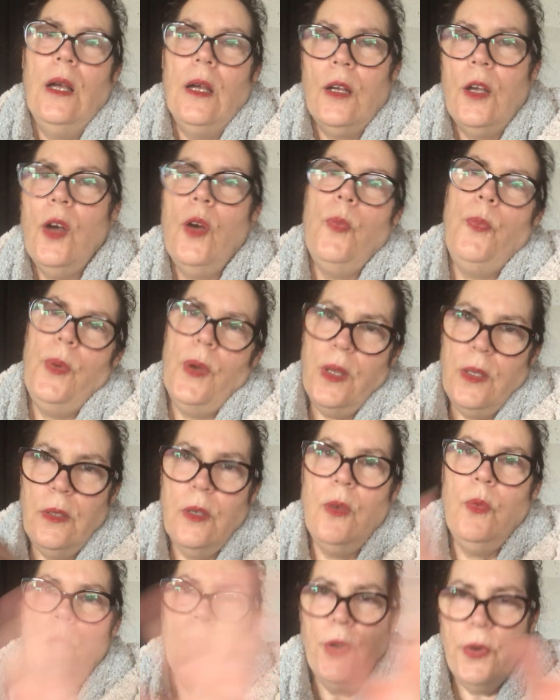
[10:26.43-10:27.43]
Copa,
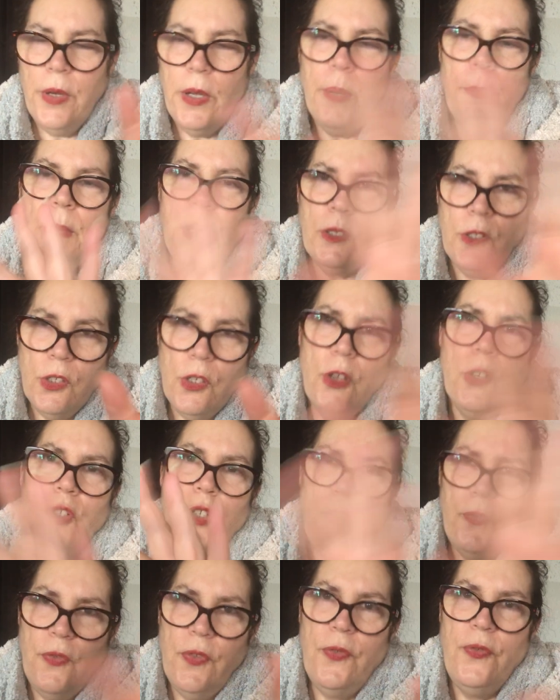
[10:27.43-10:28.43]
don't worry, I'm not
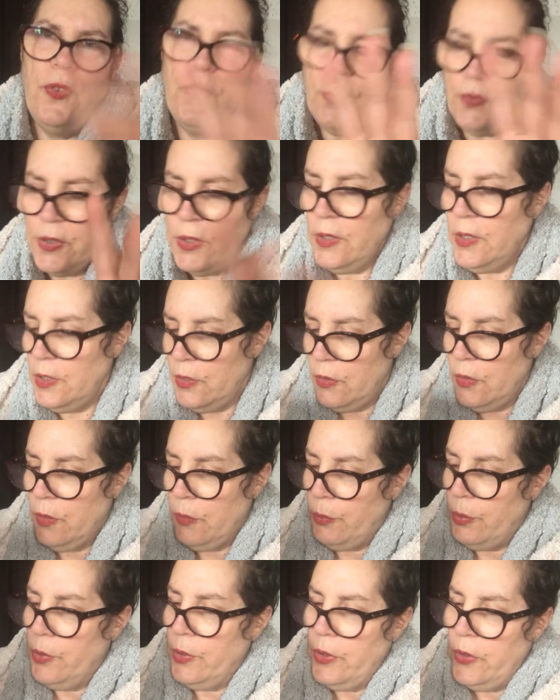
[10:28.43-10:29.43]
searching for 15-year-old
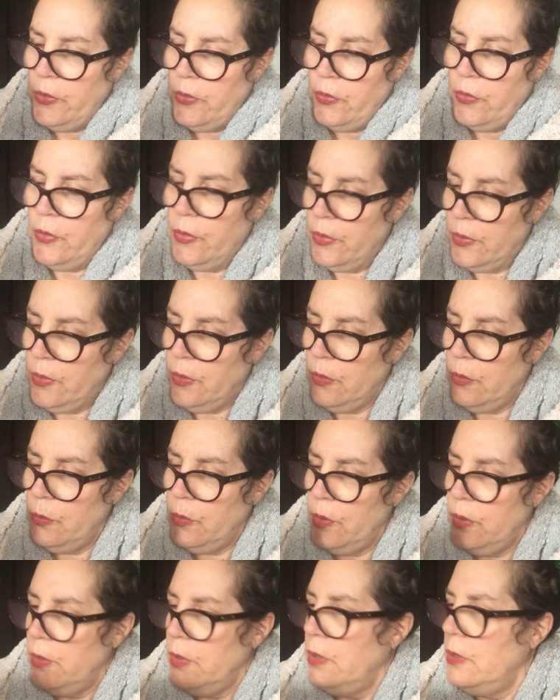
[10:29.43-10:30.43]
boys. Don't
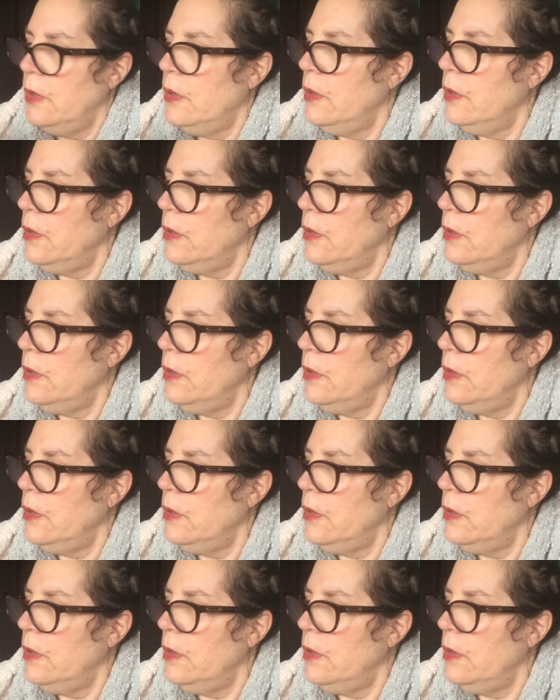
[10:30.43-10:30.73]
worry.